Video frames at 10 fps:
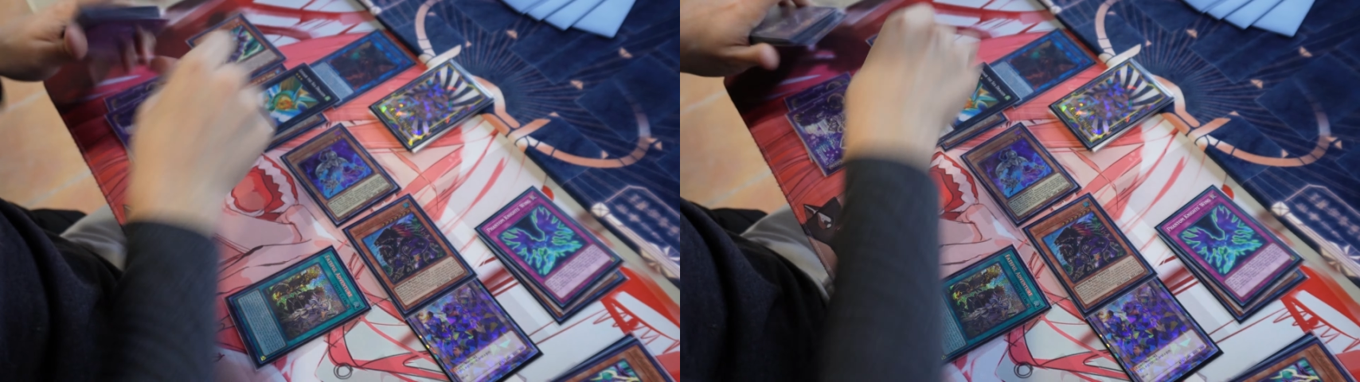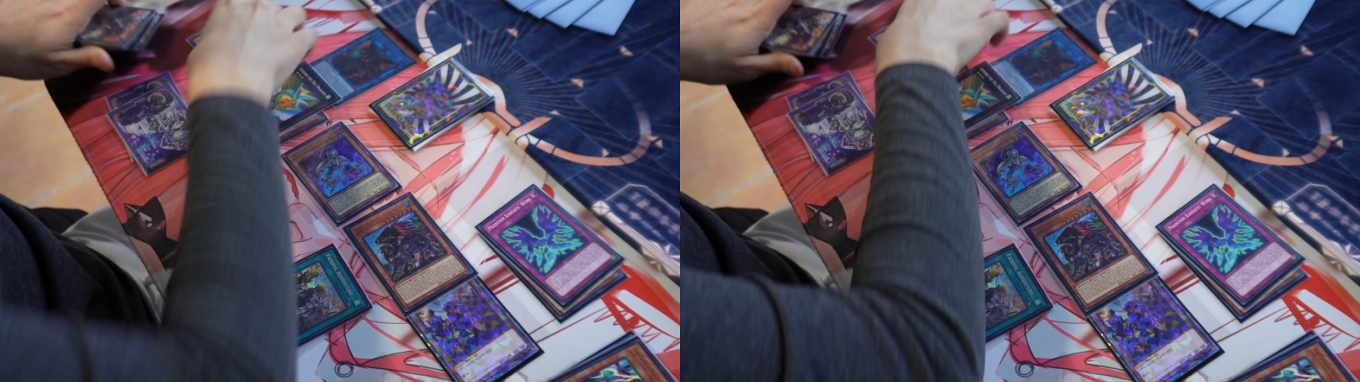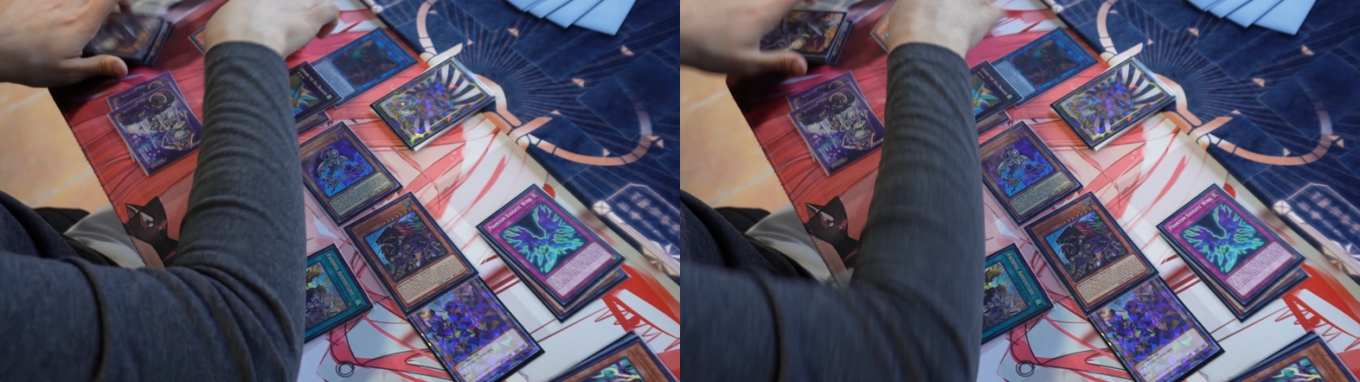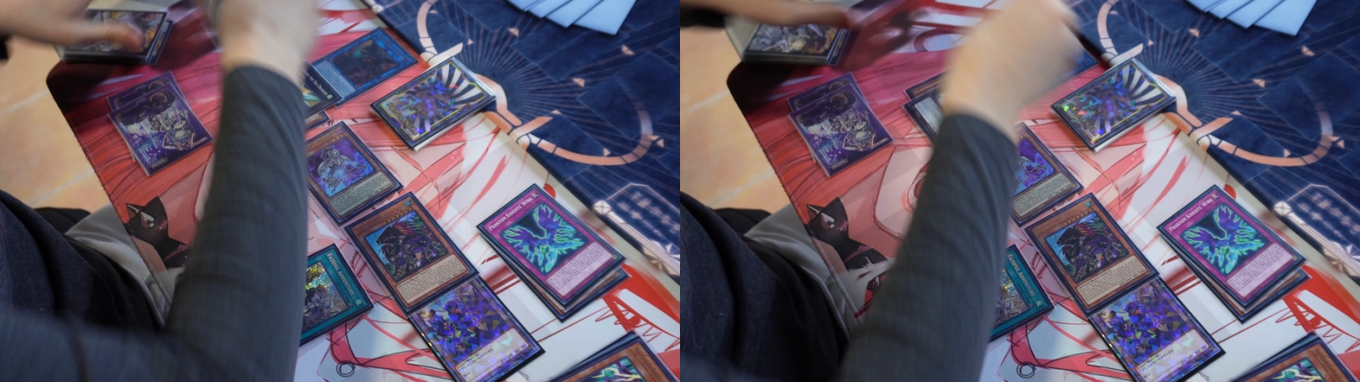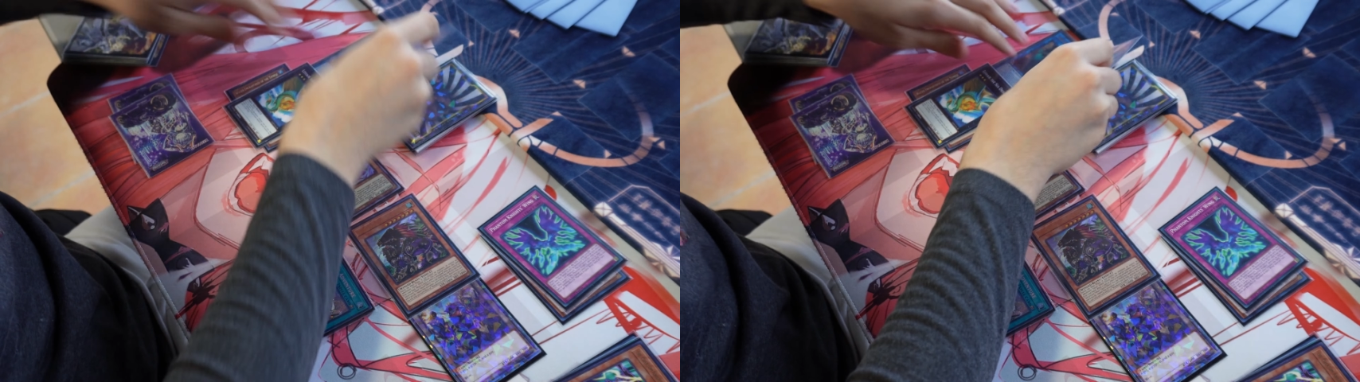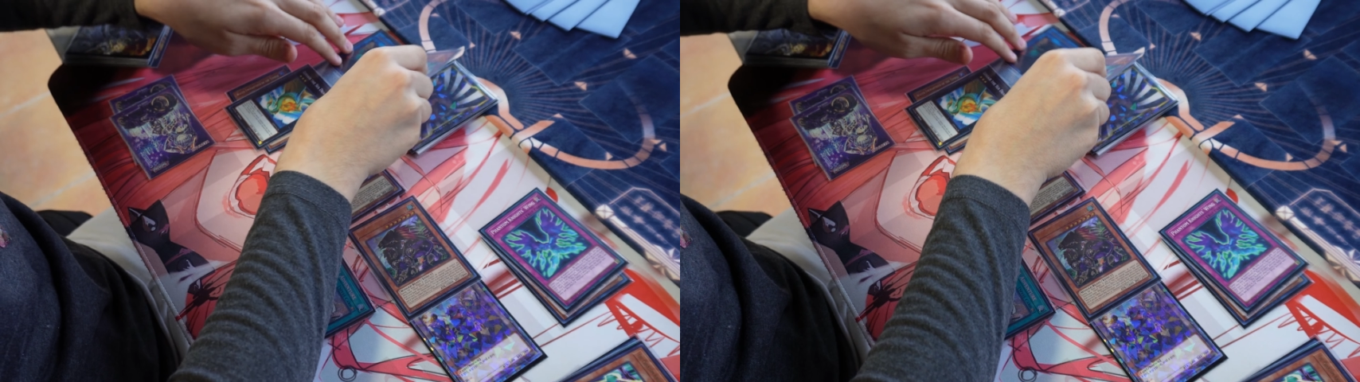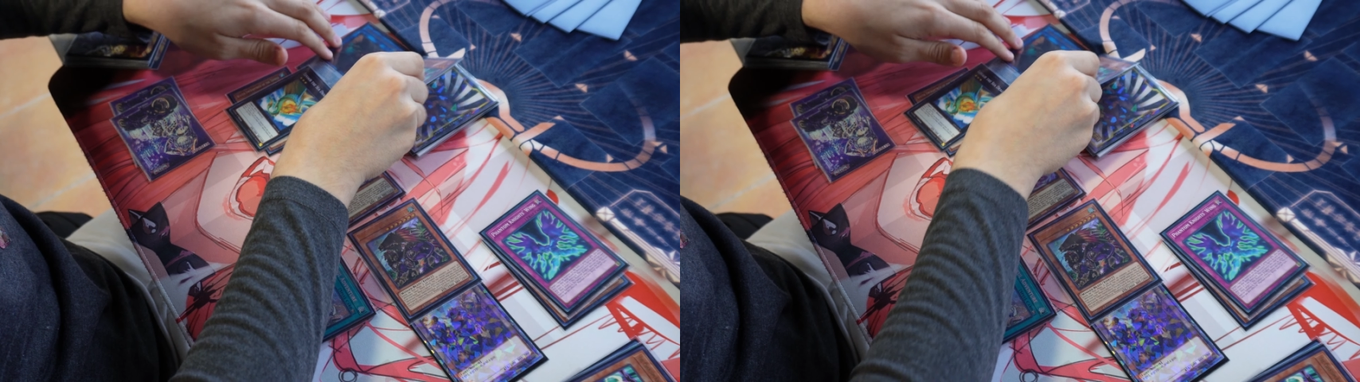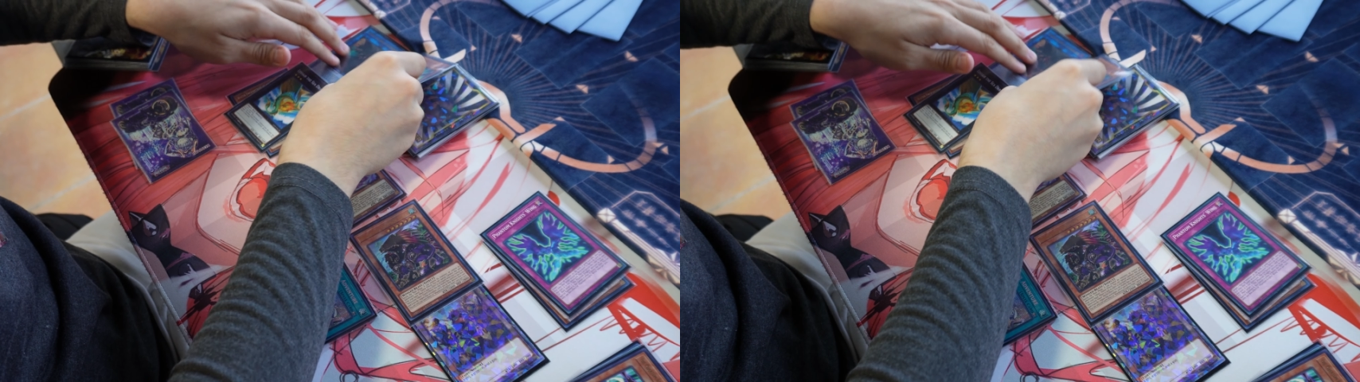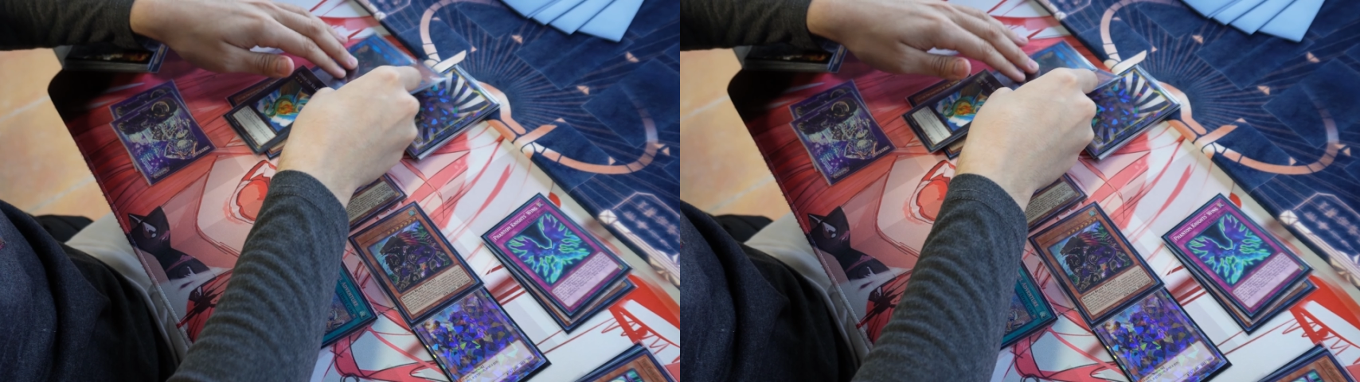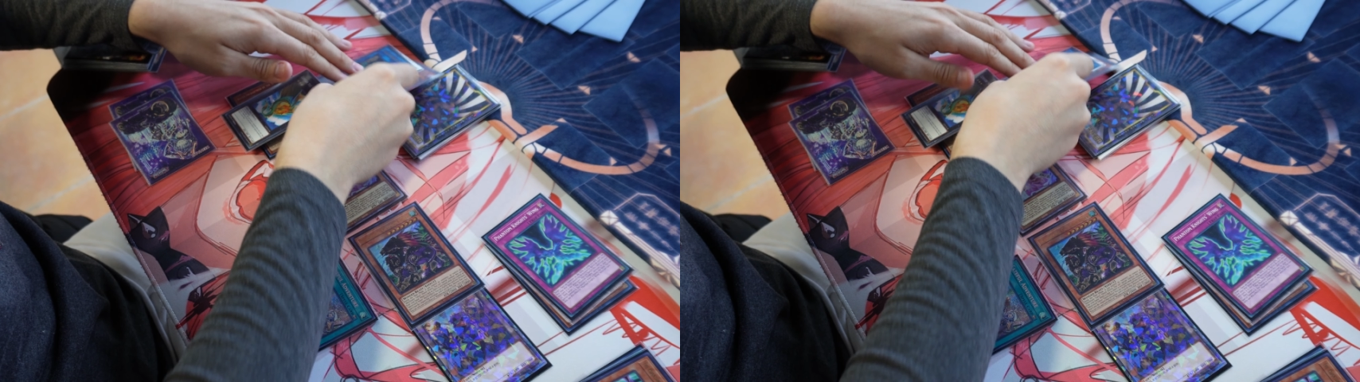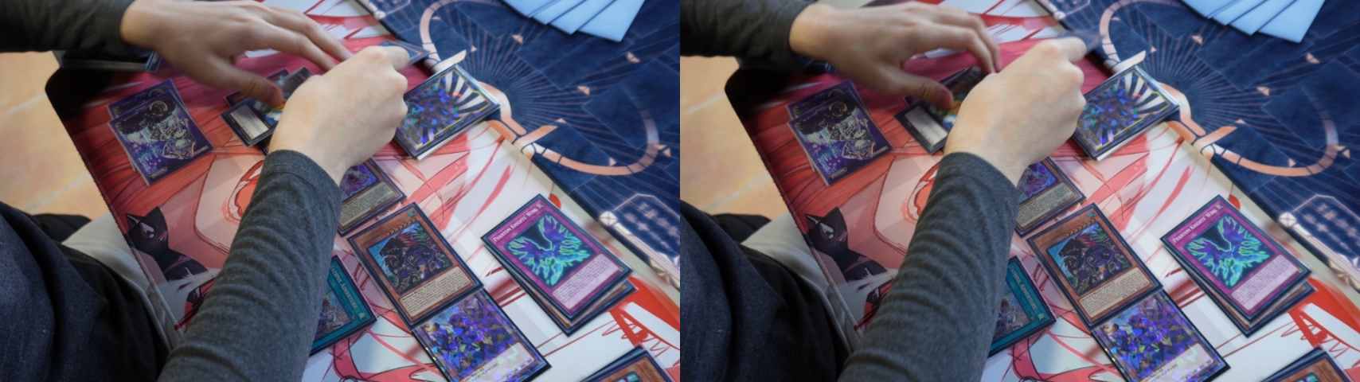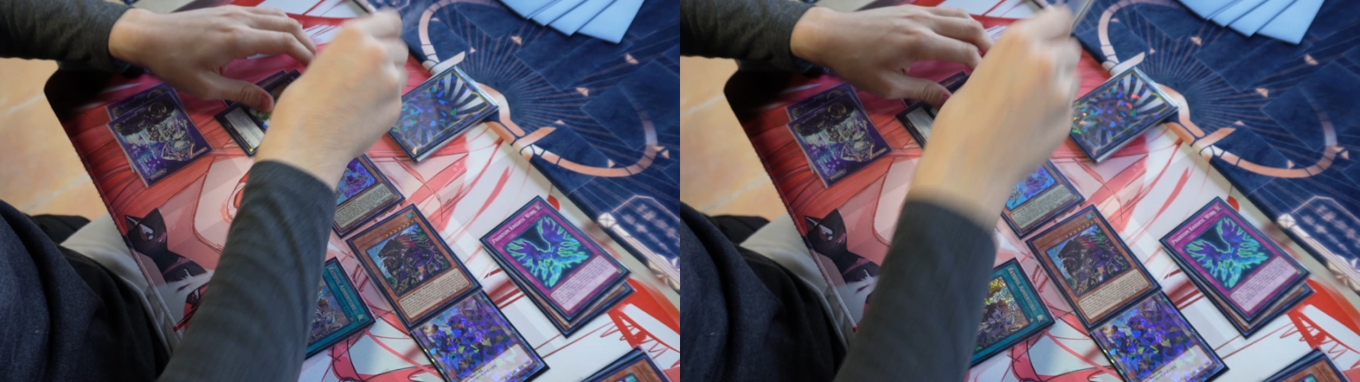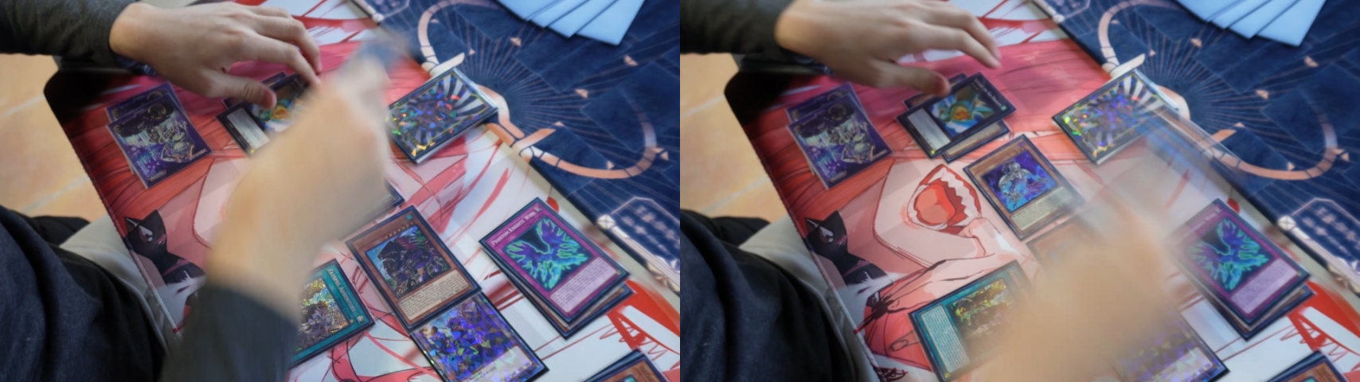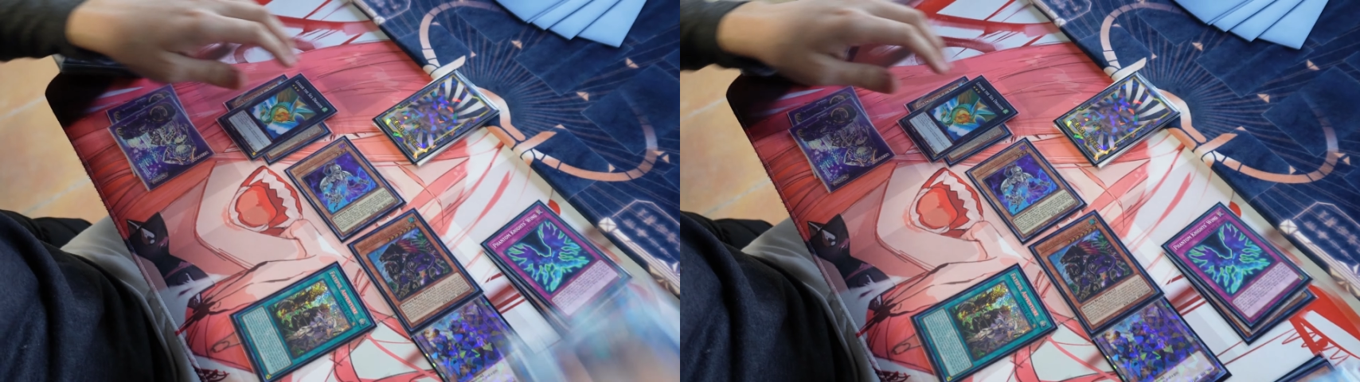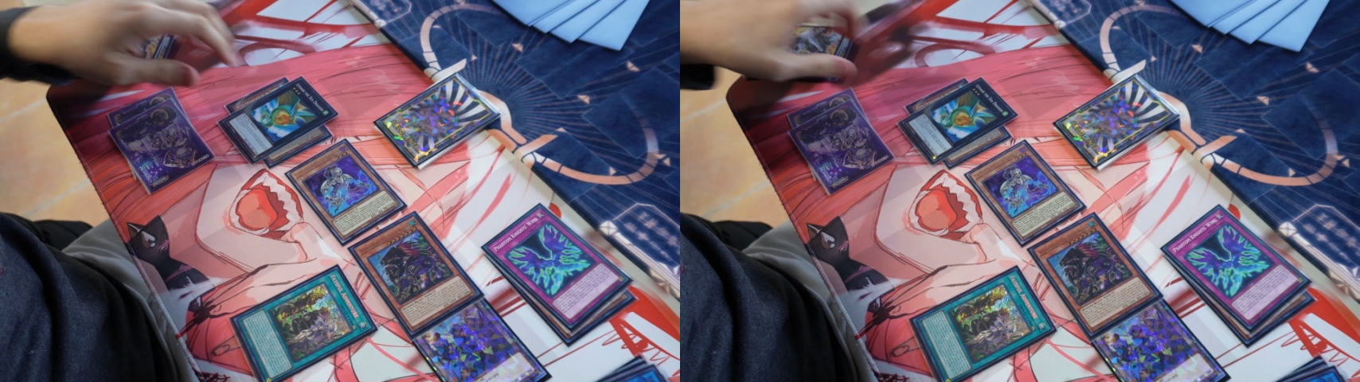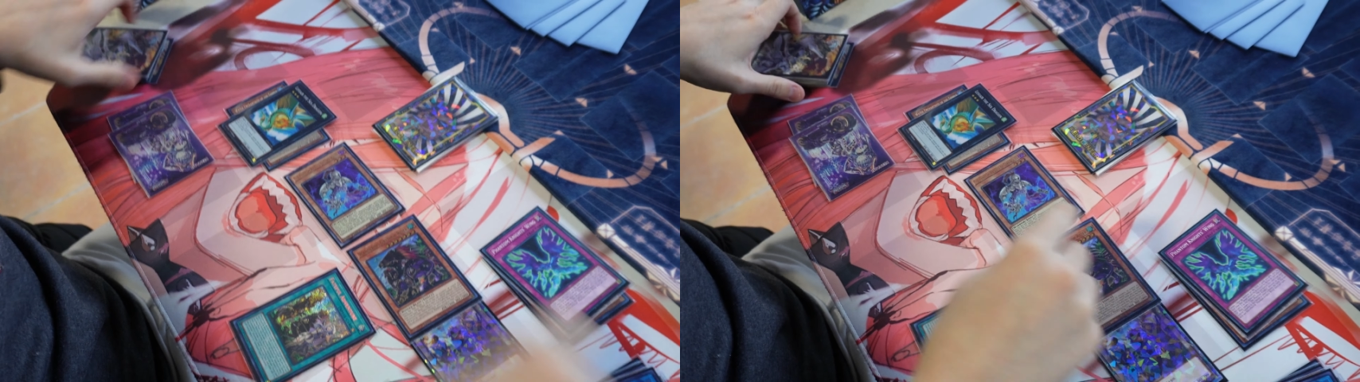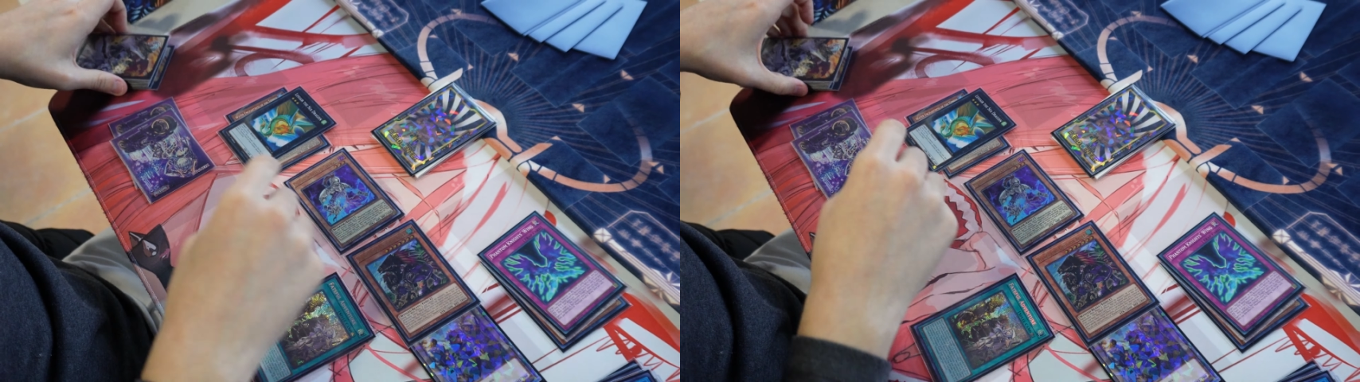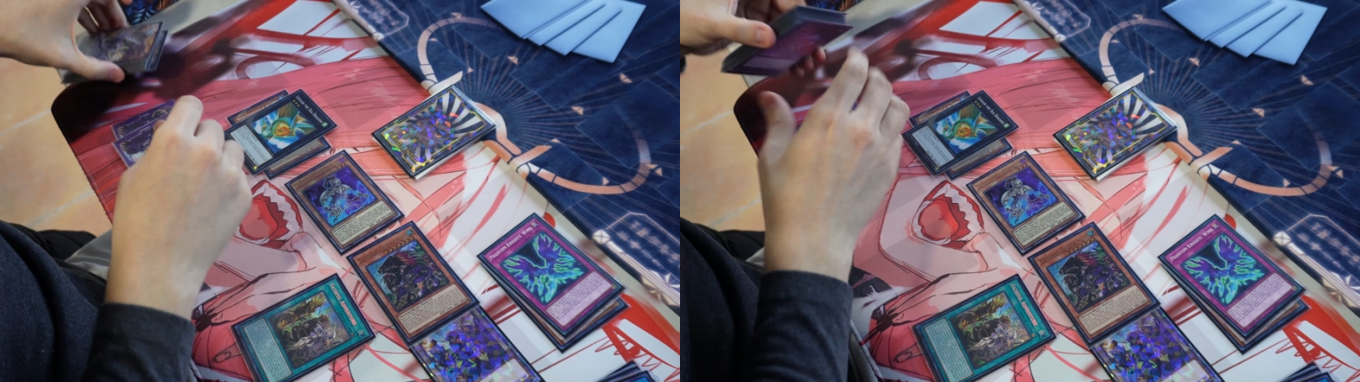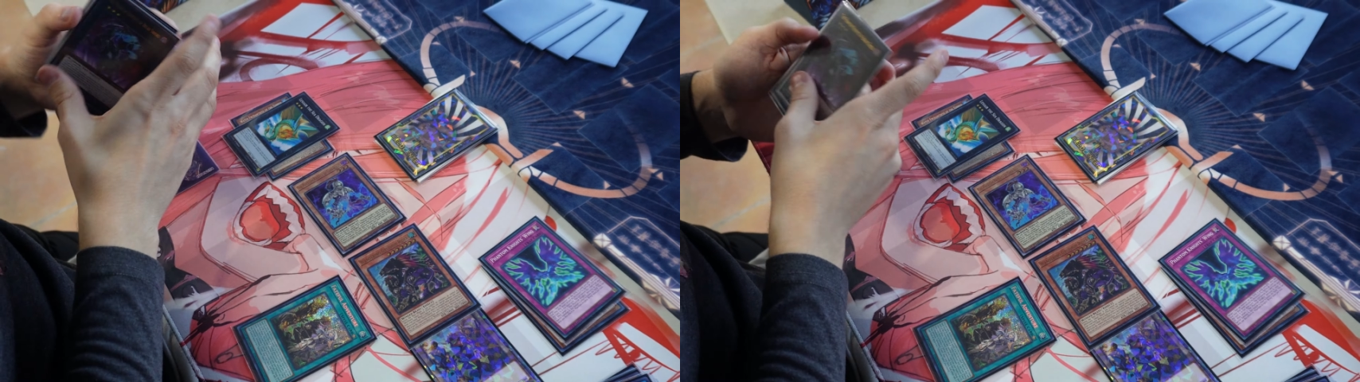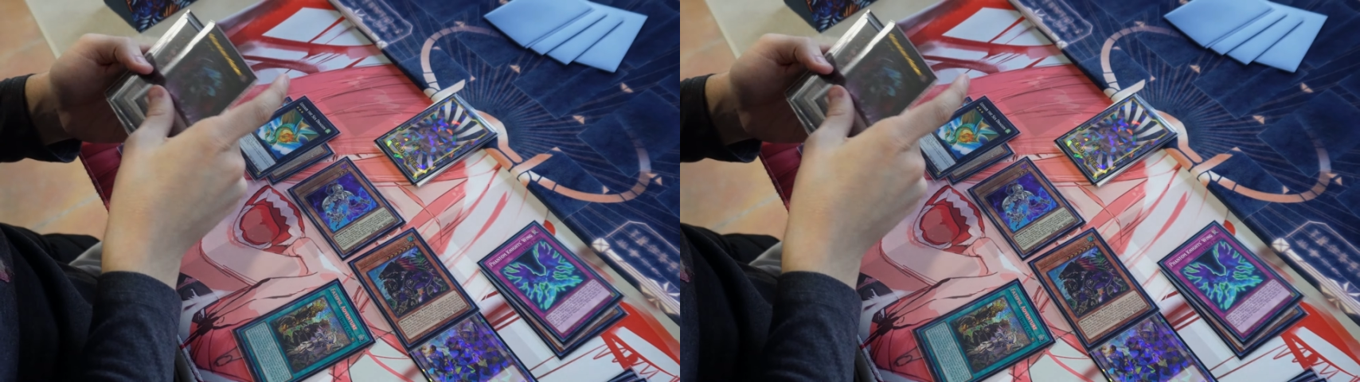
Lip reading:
[unreadable: no face in view]